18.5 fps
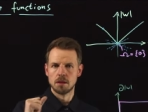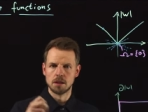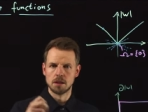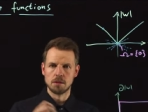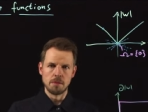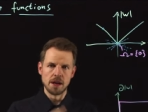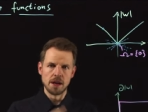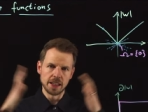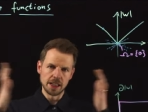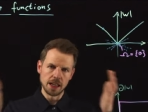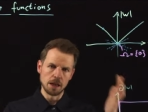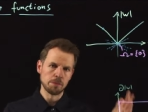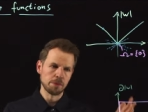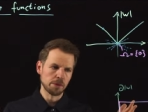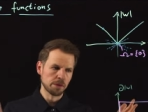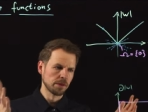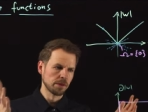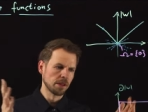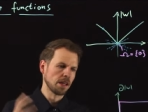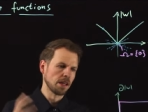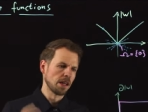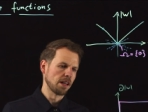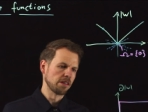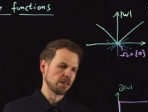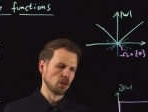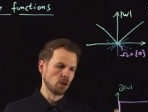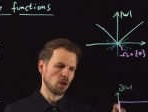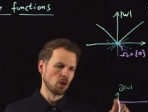make up
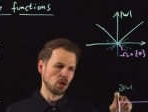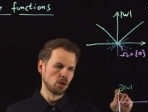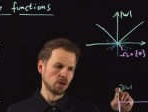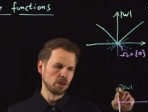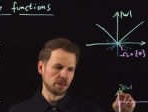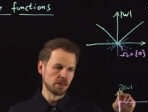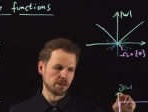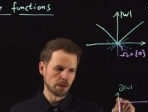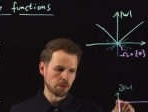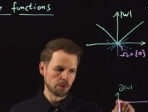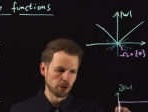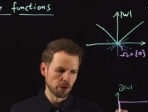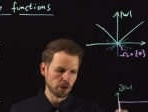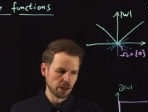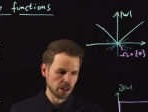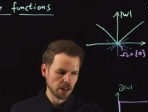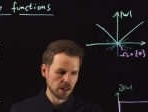as a whole this subgradient.